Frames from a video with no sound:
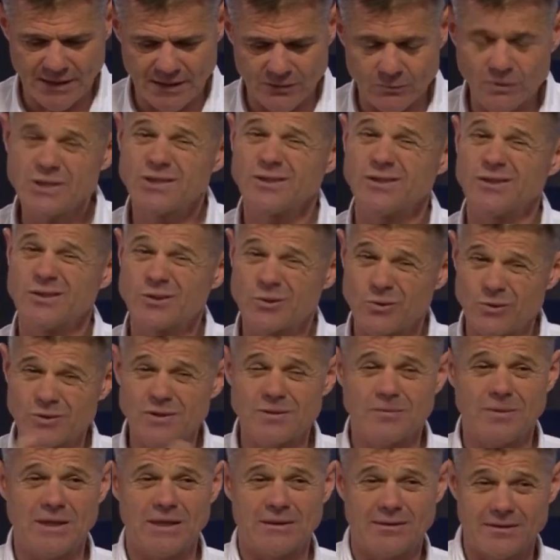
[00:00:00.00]
and we should have talked
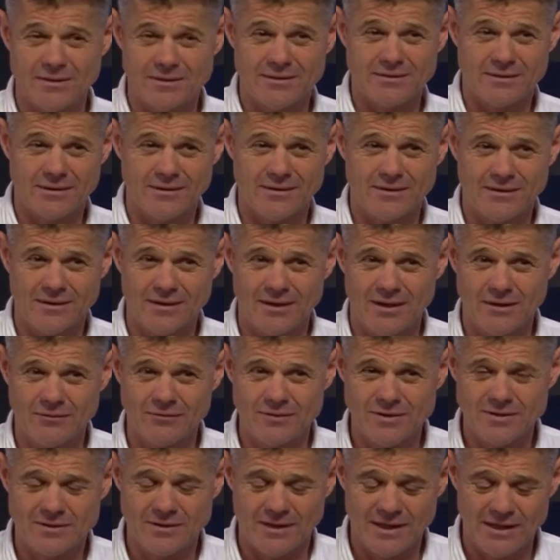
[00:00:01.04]
about this under the
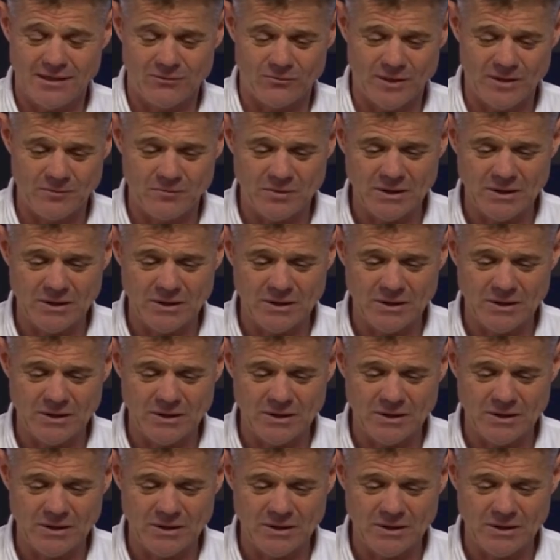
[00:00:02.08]
lover's laneway,